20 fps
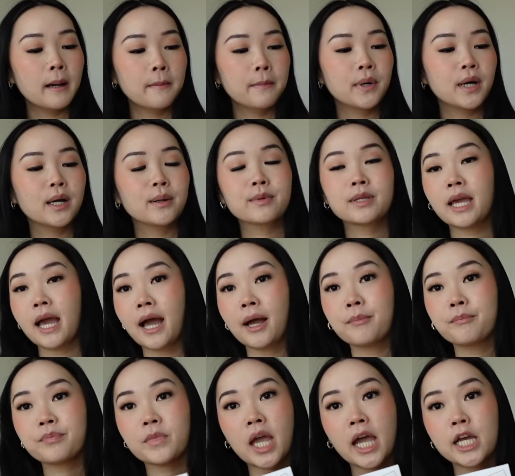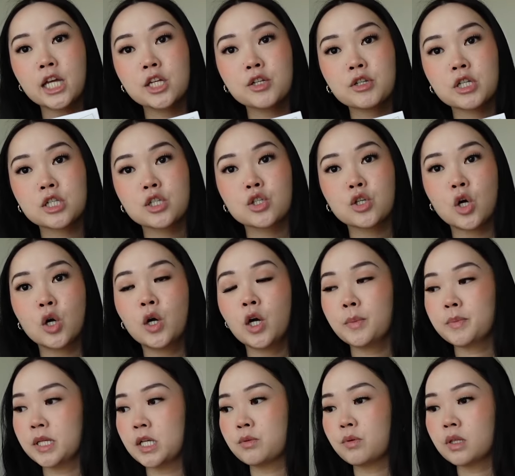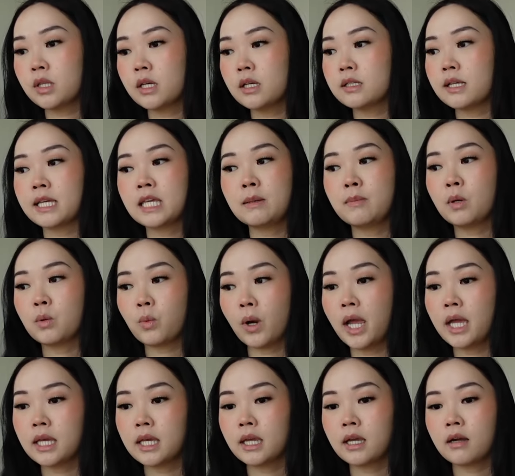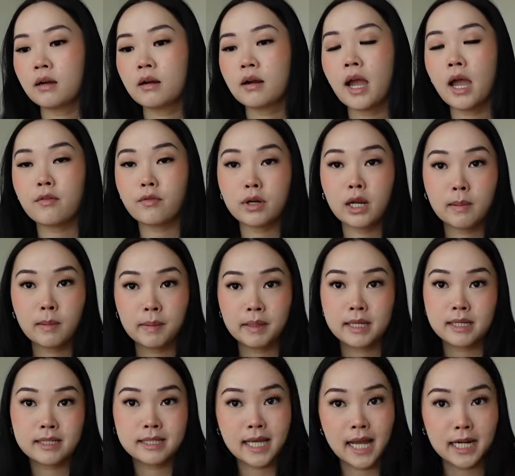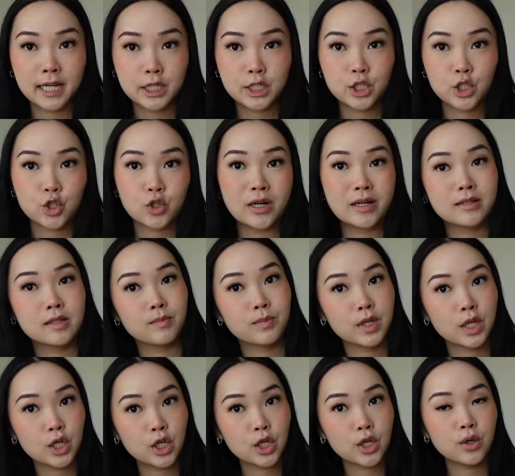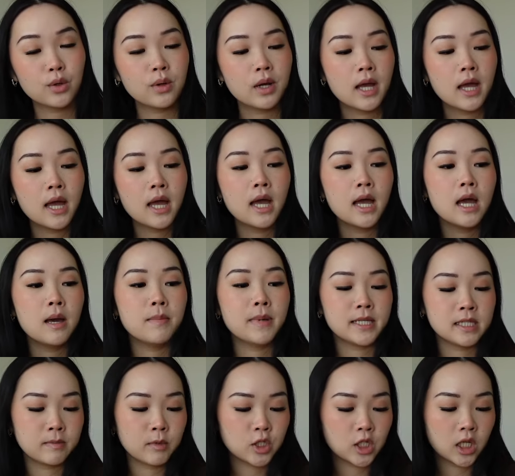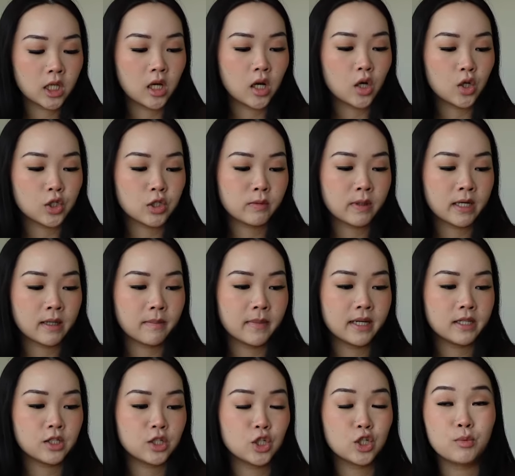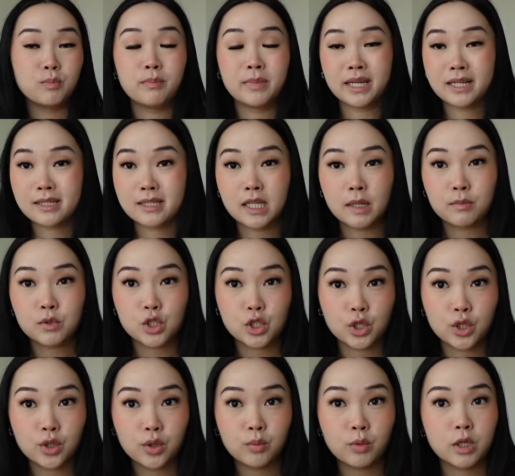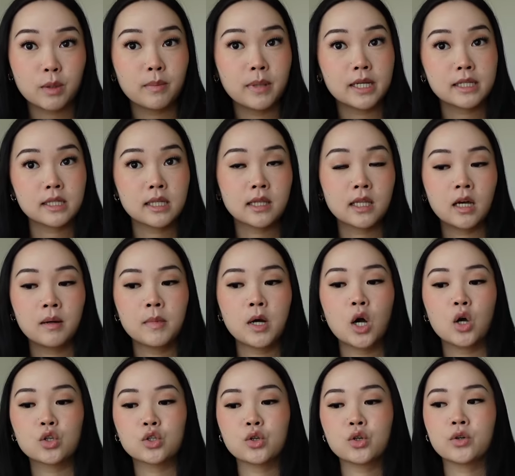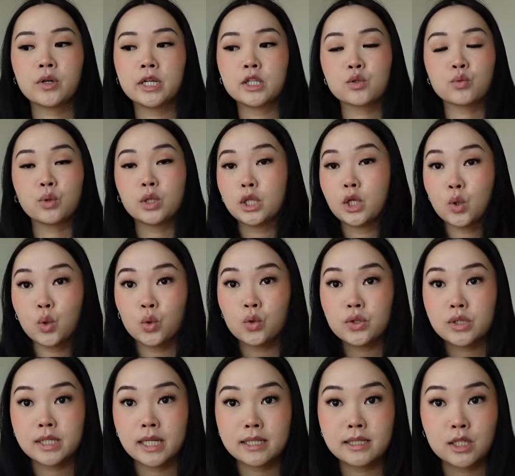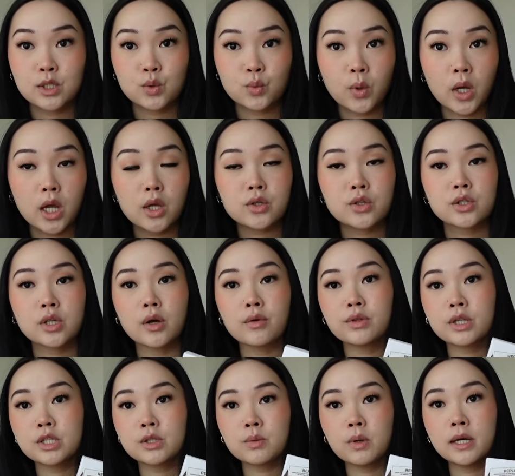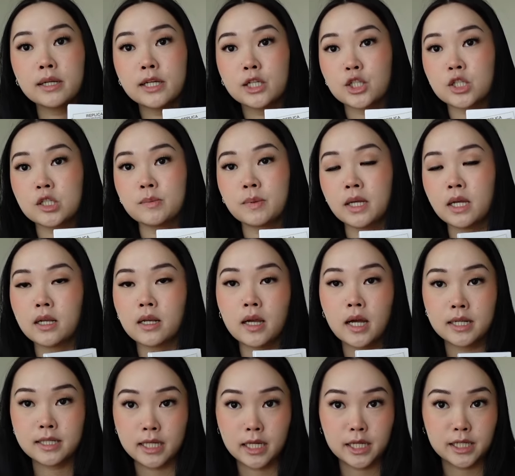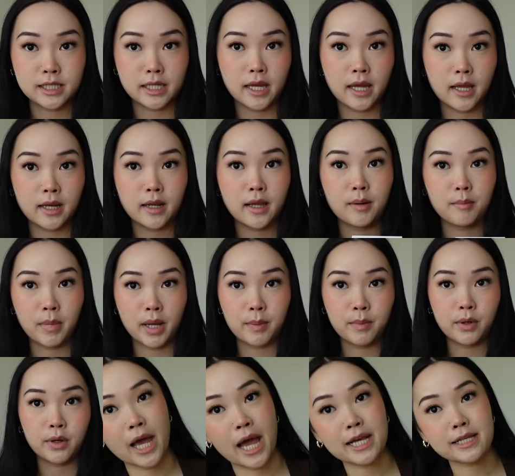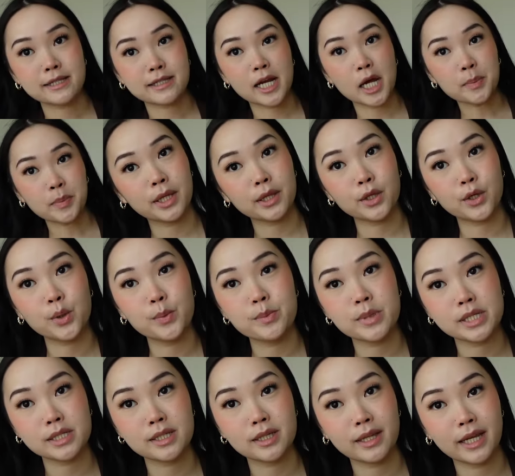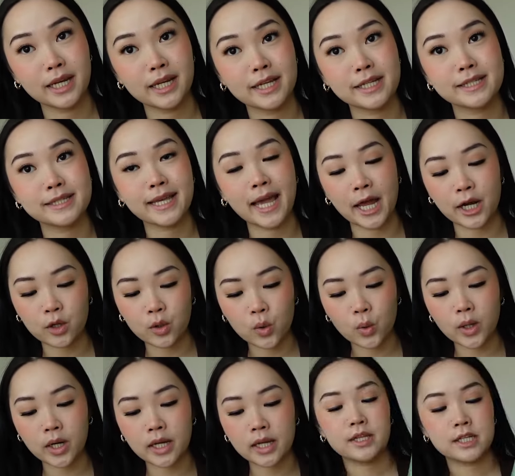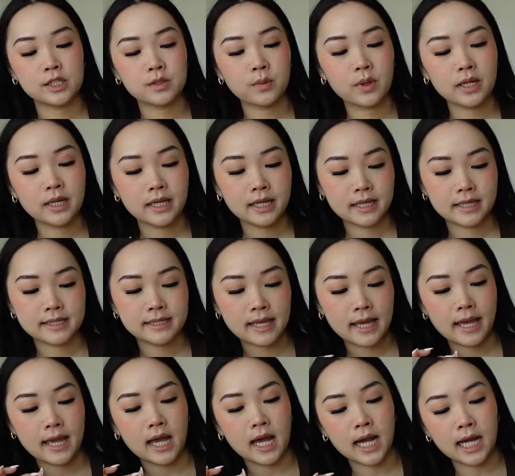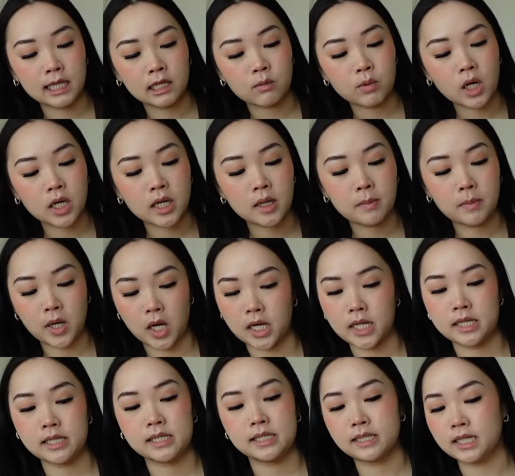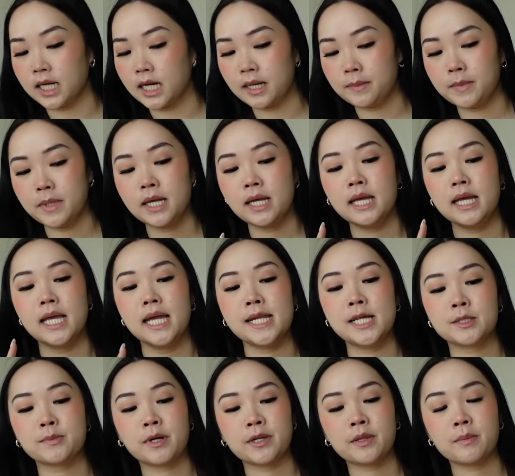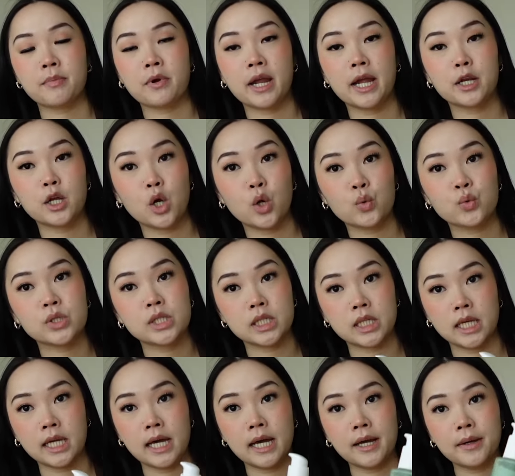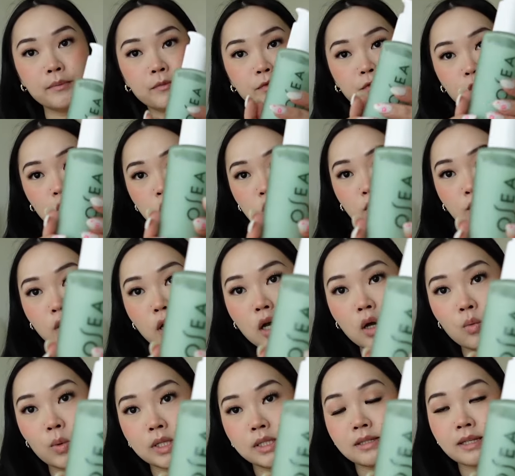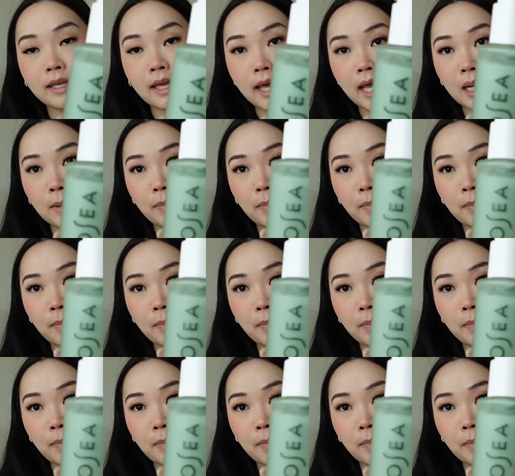But yeah, I'm just so obsessed with this. I keep it right here. Every day I'm like excited to try something new. Mason Margiela also recommends to mix them too. When you're mixing them, also creates really cool scents as well. So this one has just been a 10 out of 10 in my book. Last up, a little miscellaneous category. This one is a hyaluronic body serum, and it's by the brand Osea. First of all, once again,